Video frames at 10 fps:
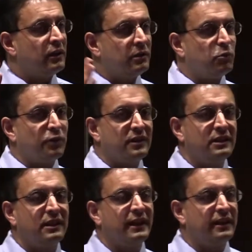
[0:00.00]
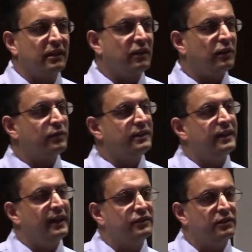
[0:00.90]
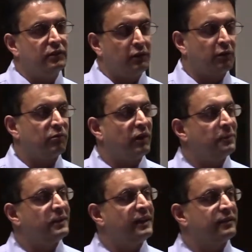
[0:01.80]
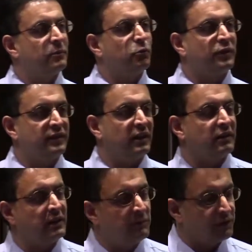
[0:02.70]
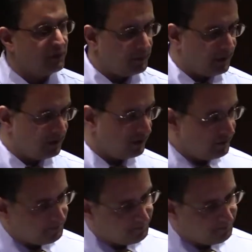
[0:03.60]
the more the delay, the longer it takes to go to the wrong place, the worse the outcome is for the patient.